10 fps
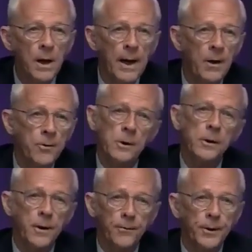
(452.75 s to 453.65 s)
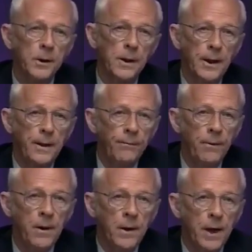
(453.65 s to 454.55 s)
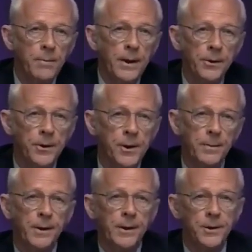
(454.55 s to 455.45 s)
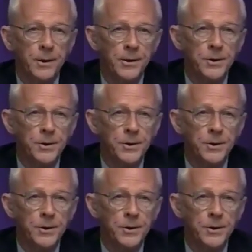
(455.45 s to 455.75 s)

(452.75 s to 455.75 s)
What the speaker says: how to look at real life and make a determination